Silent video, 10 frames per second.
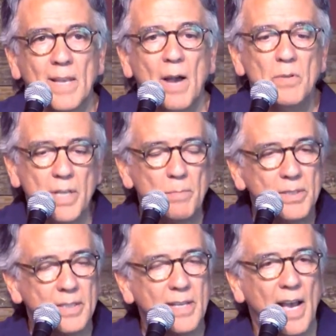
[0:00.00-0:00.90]
I was
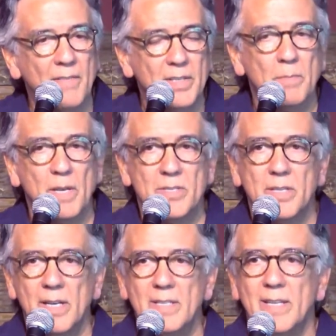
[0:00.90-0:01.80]
able to dive into my
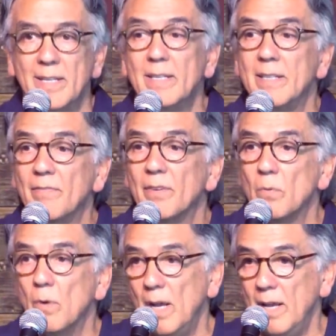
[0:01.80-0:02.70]
studies in a
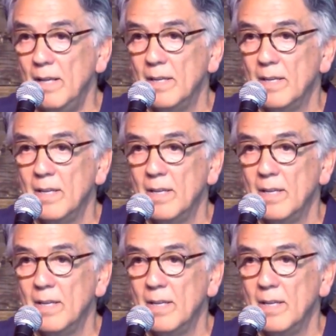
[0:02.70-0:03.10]
different way